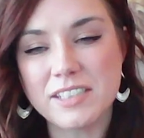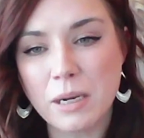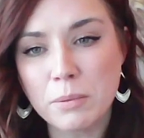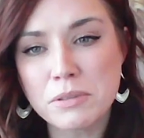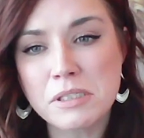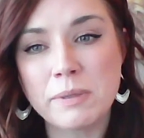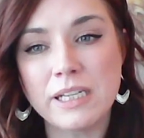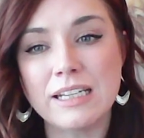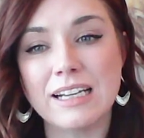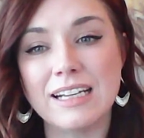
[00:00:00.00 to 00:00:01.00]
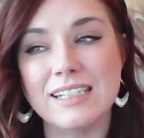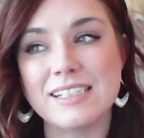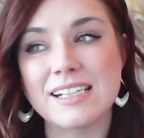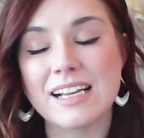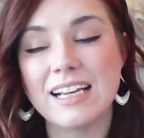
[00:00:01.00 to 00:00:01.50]
double speak
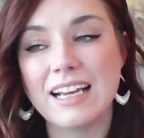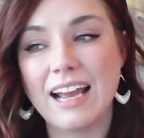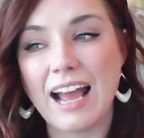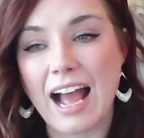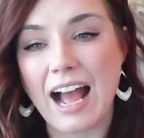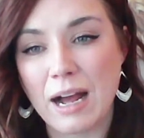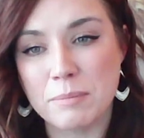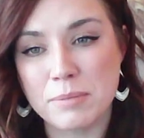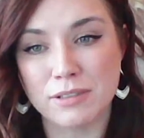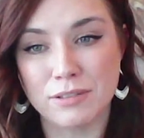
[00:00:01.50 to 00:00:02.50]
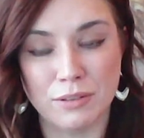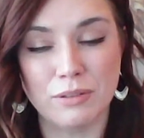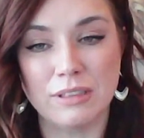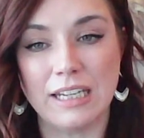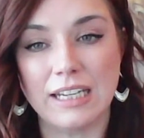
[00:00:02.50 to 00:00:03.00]
is
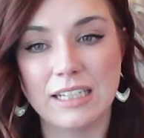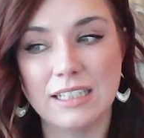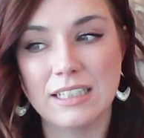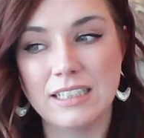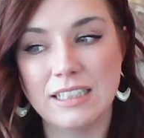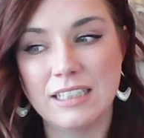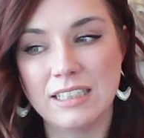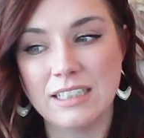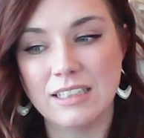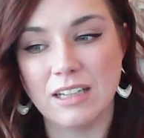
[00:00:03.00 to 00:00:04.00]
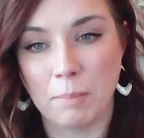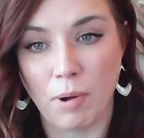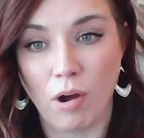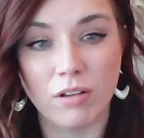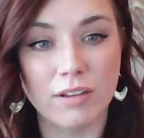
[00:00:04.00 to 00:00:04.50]
absolutely
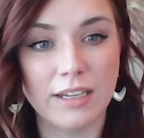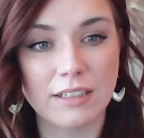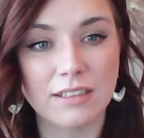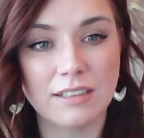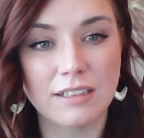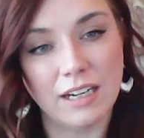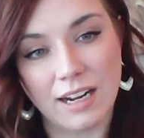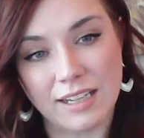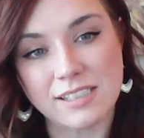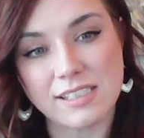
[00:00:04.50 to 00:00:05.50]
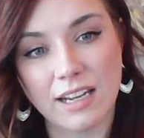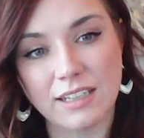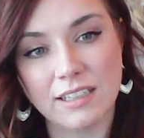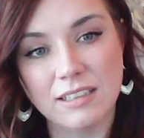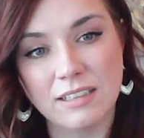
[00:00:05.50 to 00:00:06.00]
appalling in
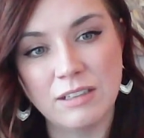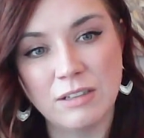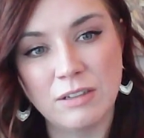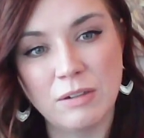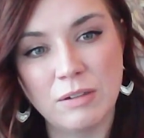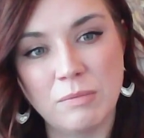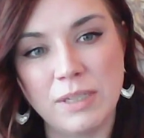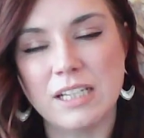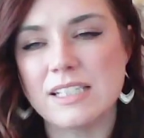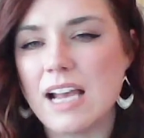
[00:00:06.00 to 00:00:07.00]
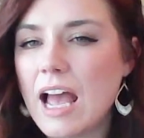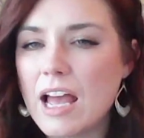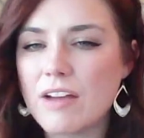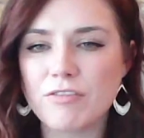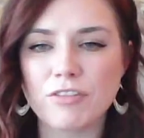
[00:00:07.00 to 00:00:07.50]
hindsight because
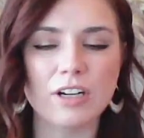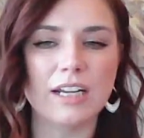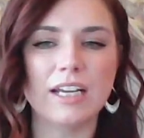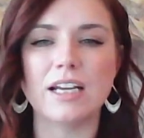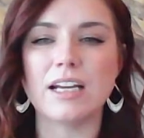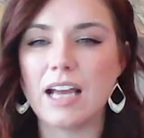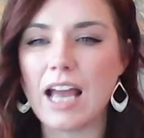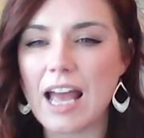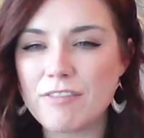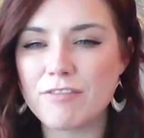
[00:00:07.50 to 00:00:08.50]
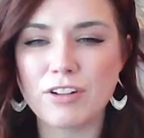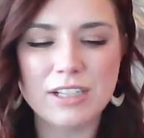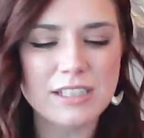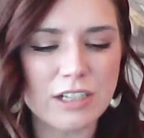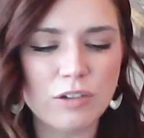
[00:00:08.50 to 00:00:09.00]
every
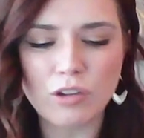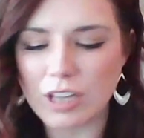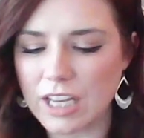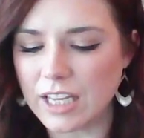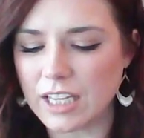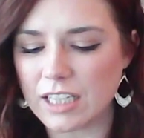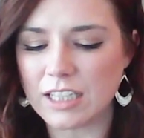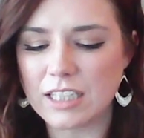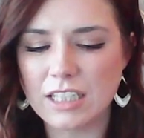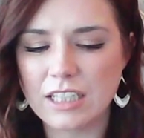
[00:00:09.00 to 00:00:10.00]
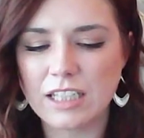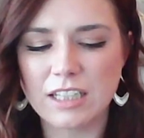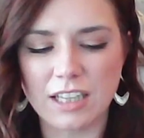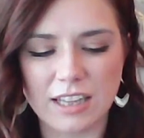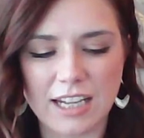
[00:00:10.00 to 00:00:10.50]
single thing
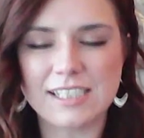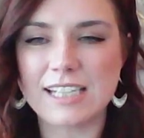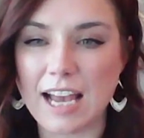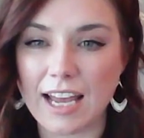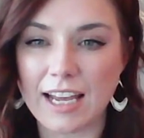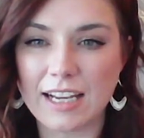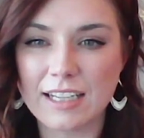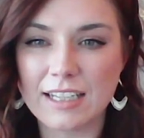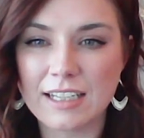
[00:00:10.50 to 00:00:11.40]
that they say